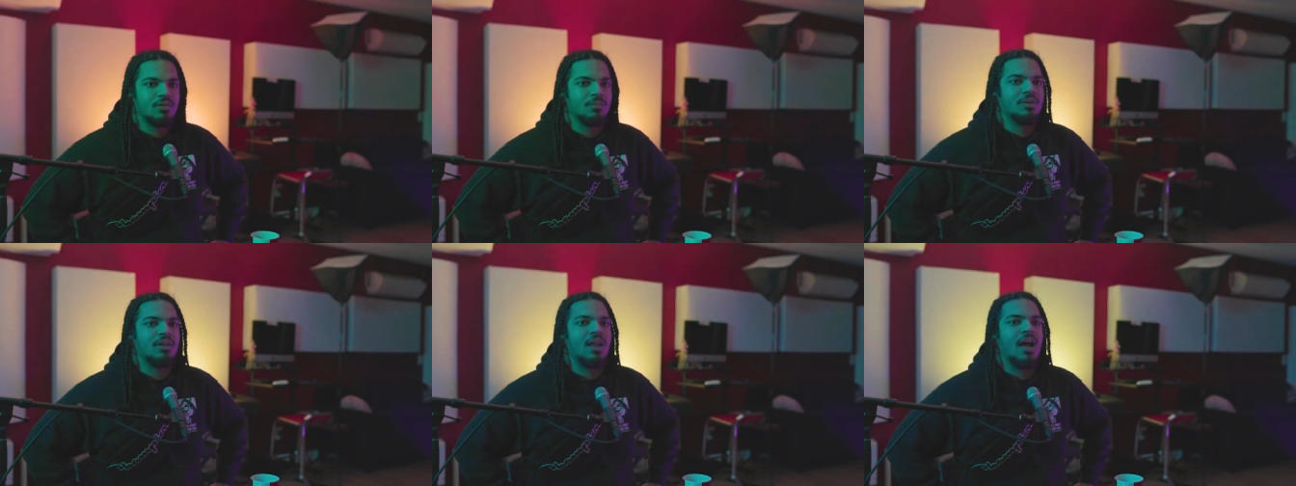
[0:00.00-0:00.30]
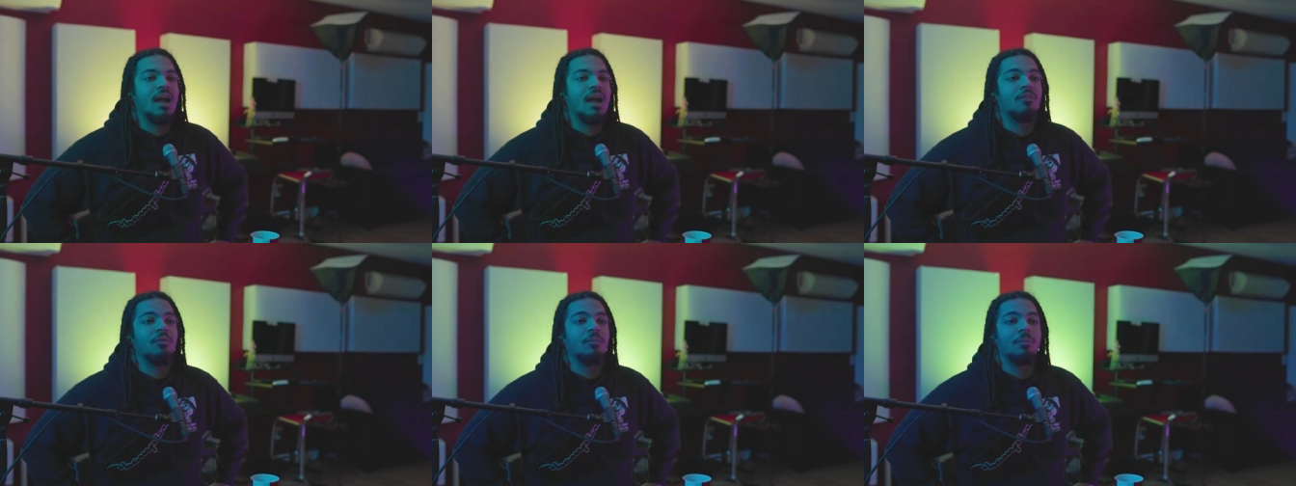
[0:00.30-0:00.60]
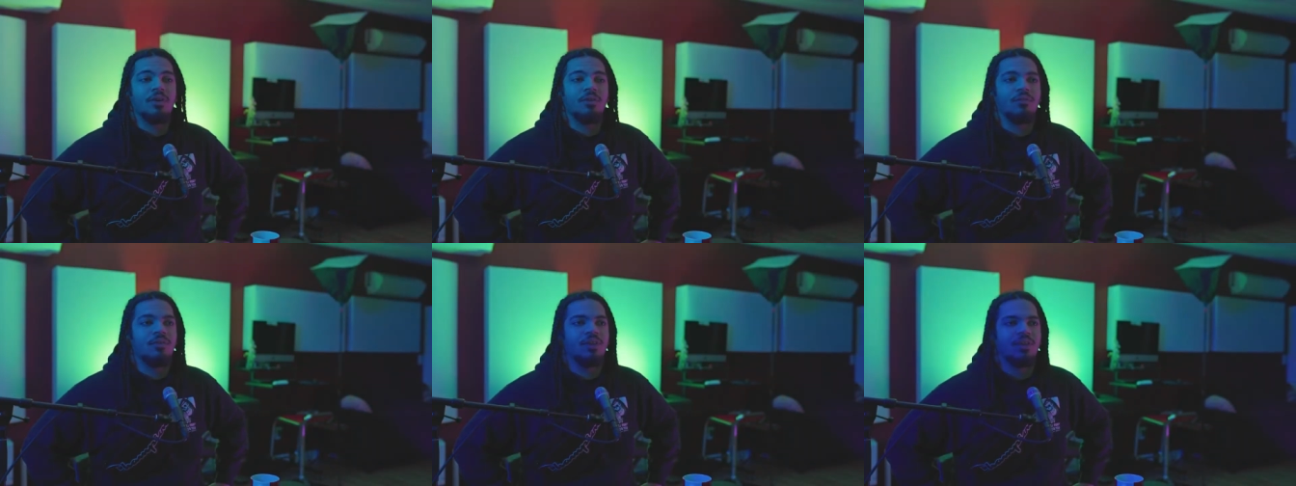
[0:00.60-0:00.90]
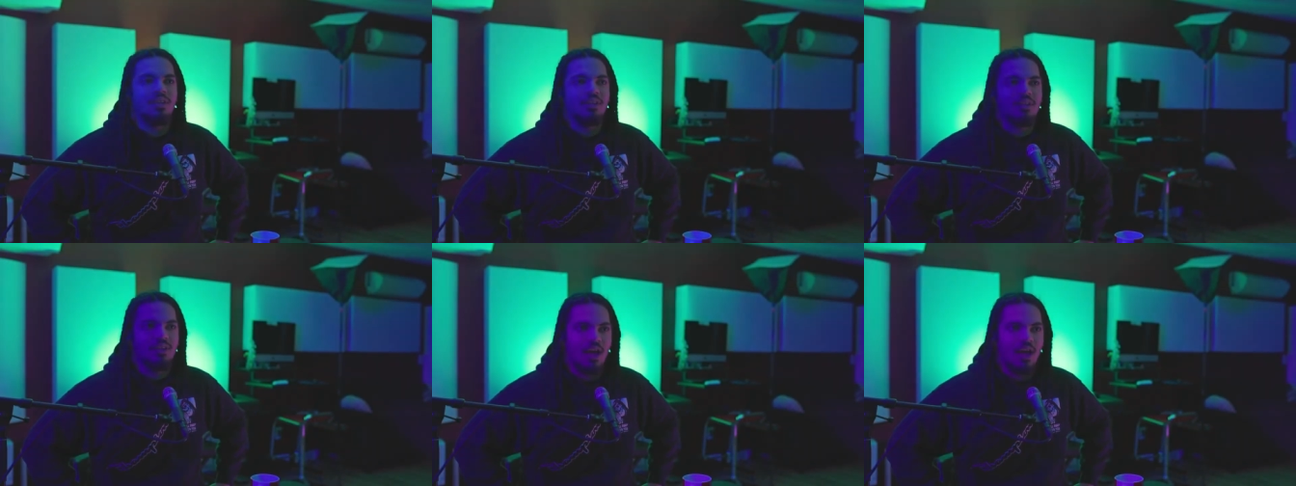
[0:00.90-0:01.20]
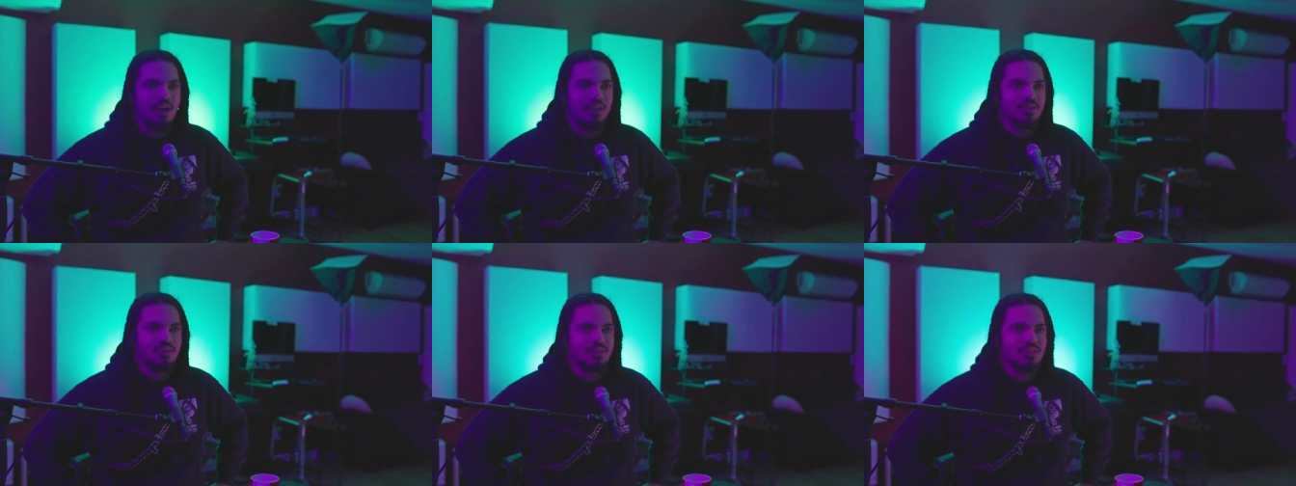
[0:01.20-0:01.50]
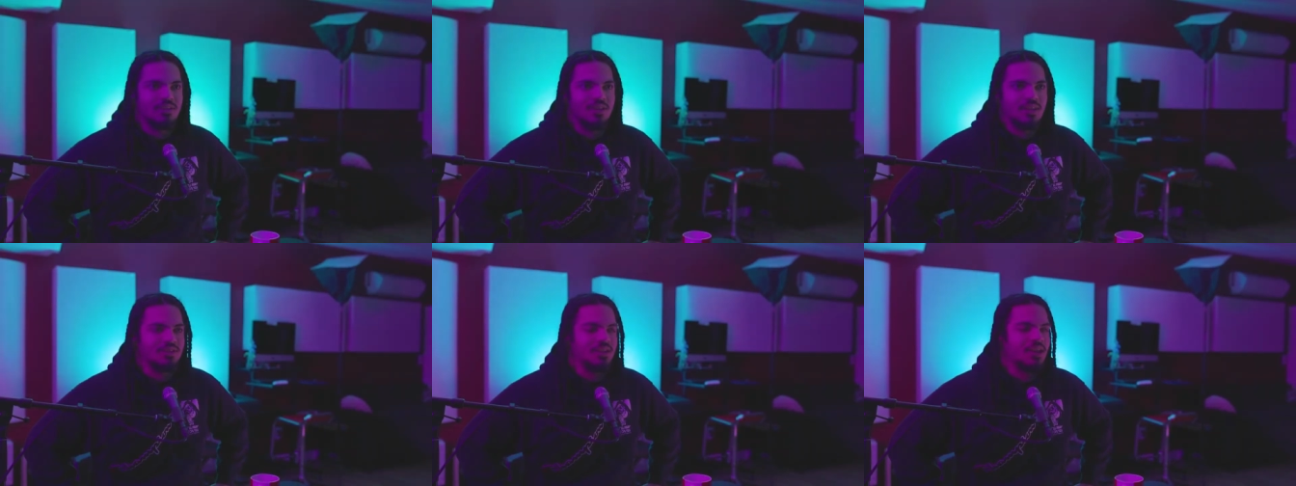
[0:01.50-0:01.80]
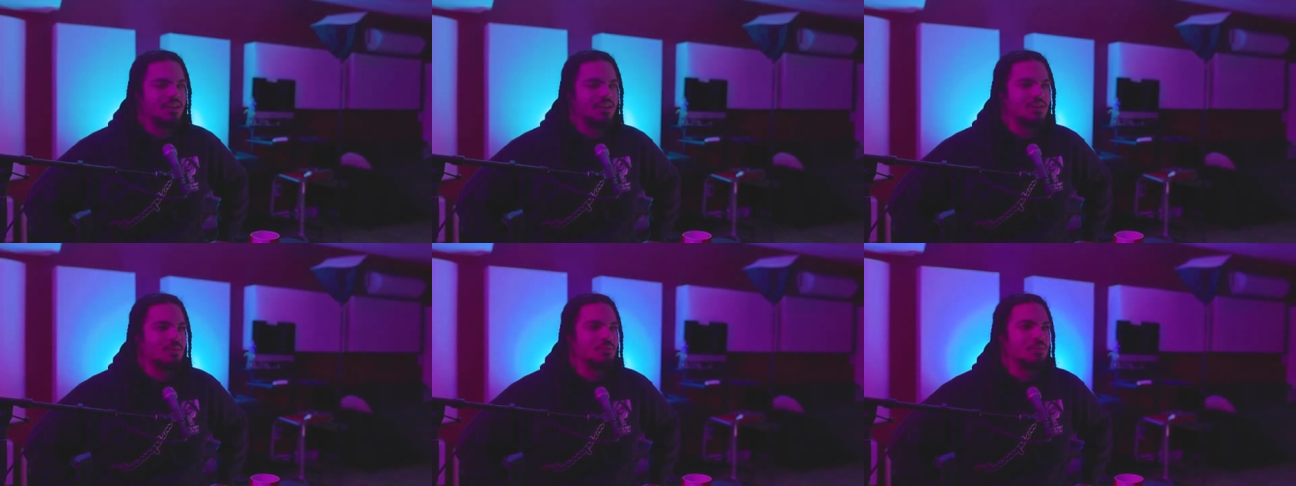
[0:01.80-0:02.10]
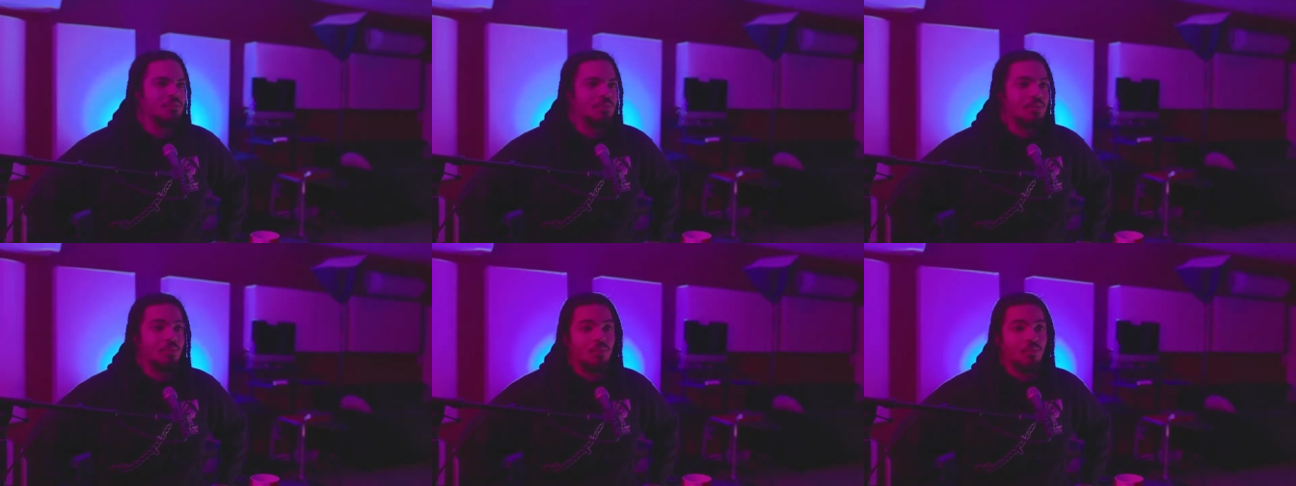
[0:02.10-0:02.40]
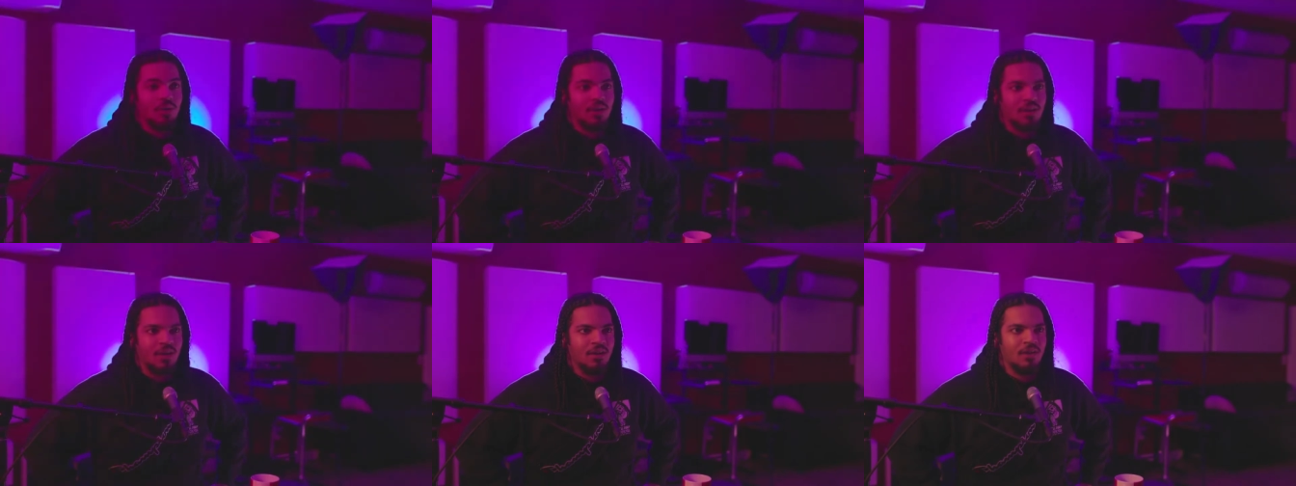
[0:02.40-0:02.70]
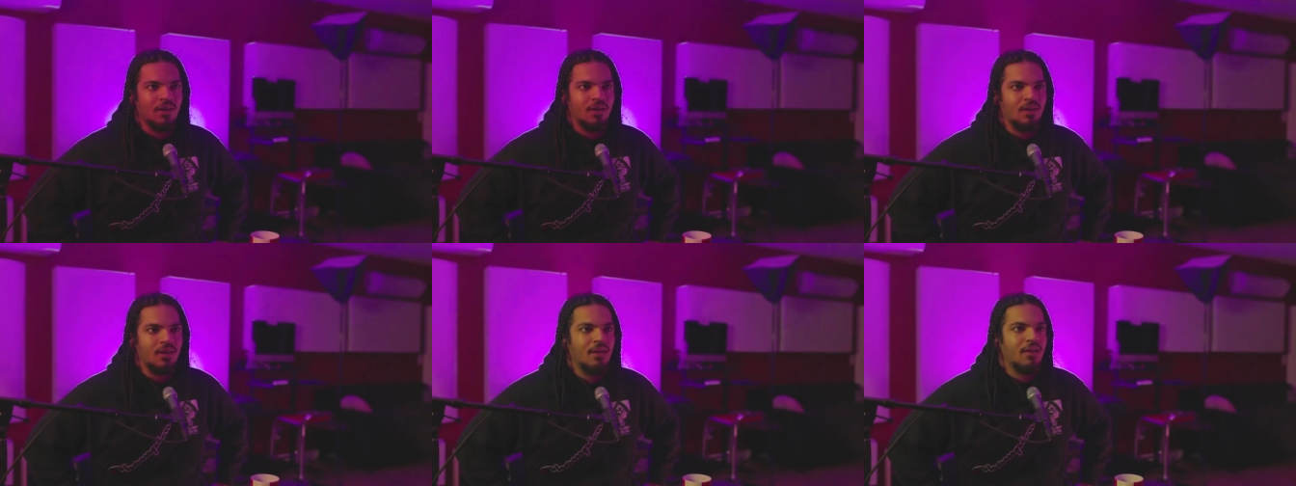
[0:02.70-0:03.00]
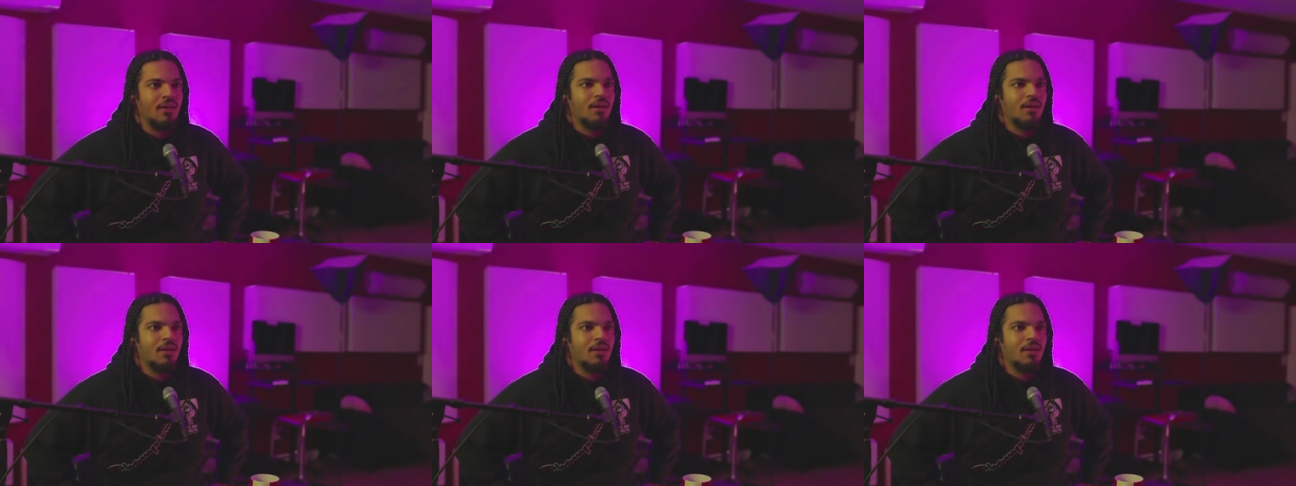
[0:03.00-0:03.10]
but not everybody really does. And that's not something people want to hear. Mm-hmm.